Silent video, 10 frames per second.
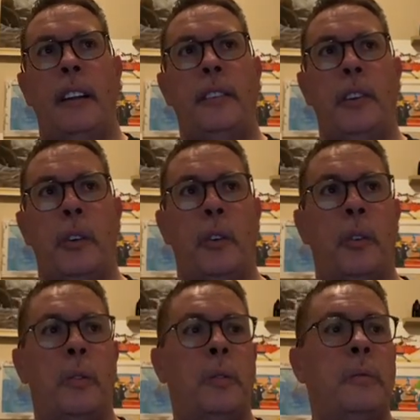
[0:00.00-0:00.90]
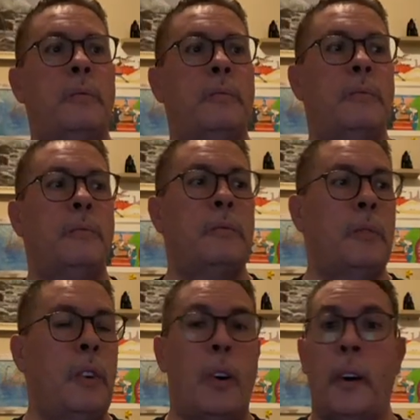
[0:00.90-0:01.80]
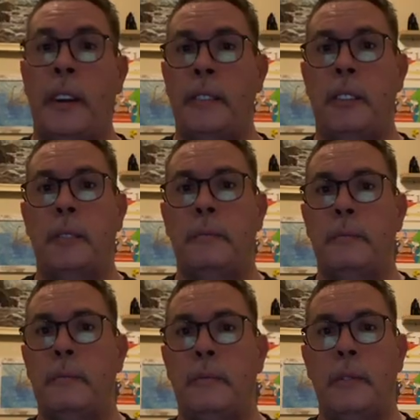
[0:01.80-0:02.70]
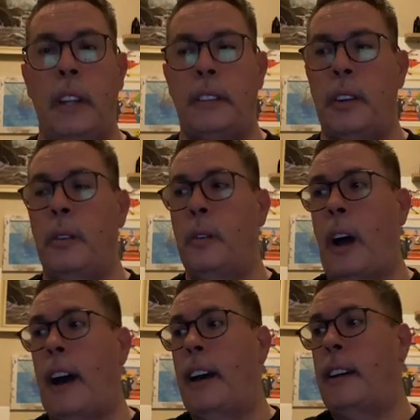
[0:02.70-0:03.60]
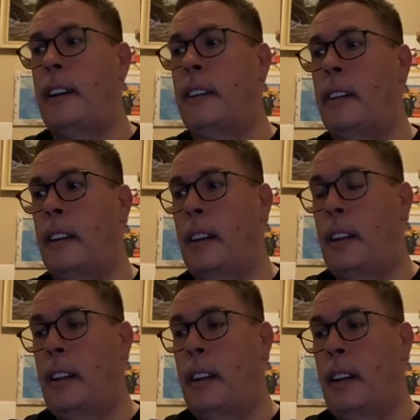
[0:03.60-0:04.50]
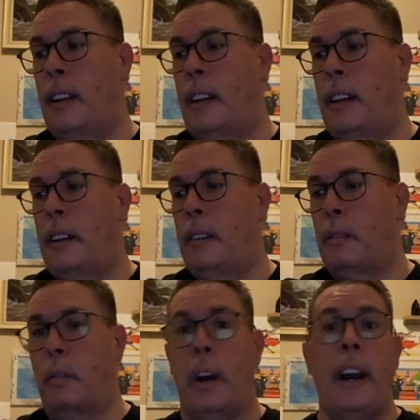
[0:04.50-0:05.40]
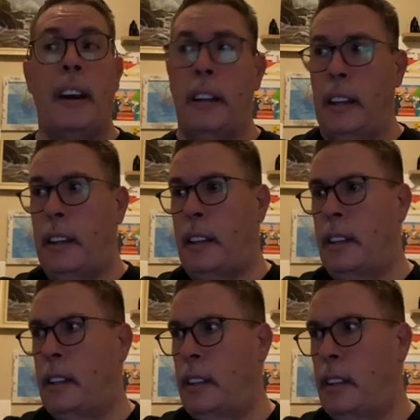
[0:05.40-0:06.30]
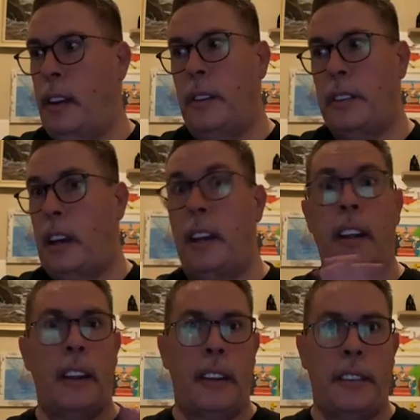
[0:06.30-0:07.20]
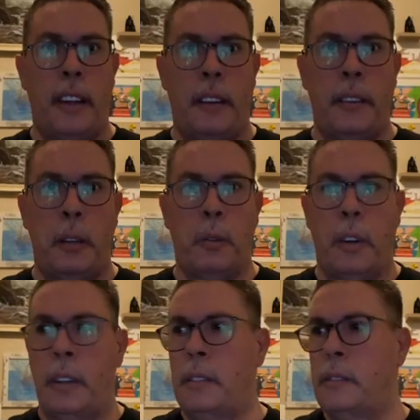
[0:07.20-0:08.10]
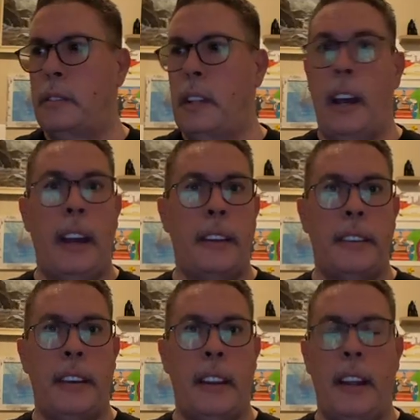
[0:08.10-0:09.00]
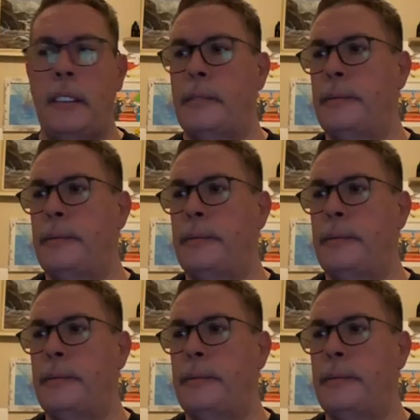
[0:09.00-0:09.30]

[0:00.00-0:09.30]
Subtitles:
to going to I rarely use any of that stuff anymore. I hate to say that.